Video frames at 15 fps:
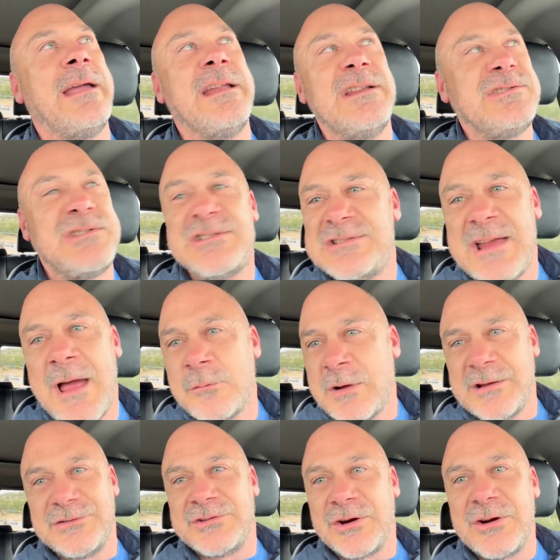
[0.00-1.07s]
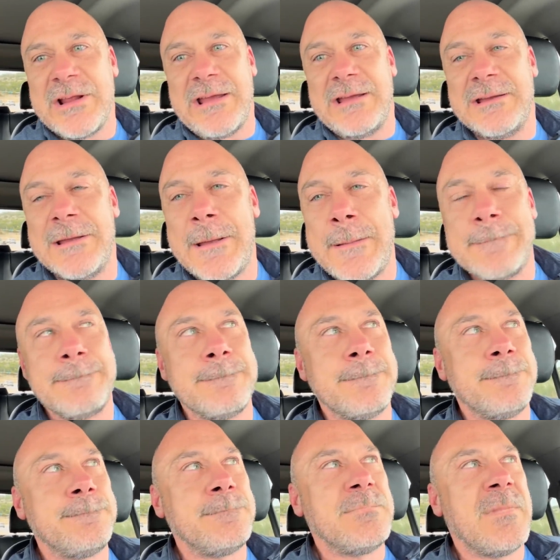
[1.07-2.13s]
and it's just downright dirty.
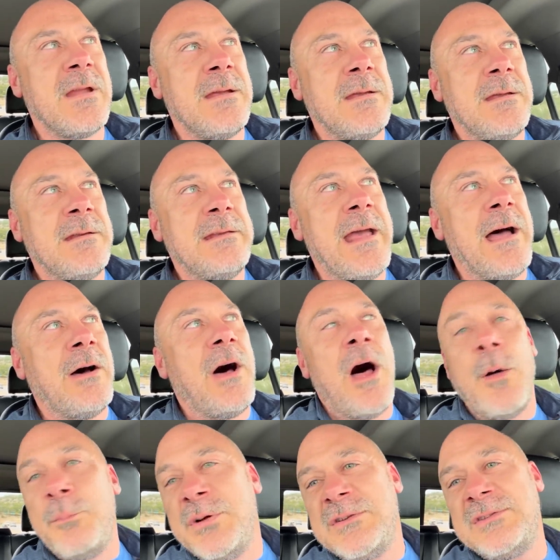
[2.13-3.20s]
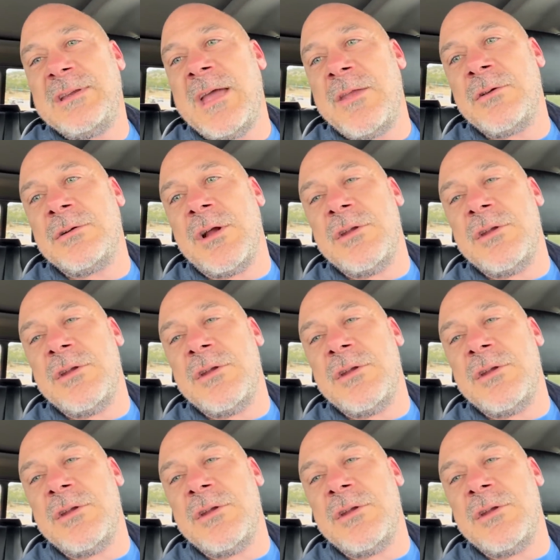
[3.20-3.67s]
Now, I'll put together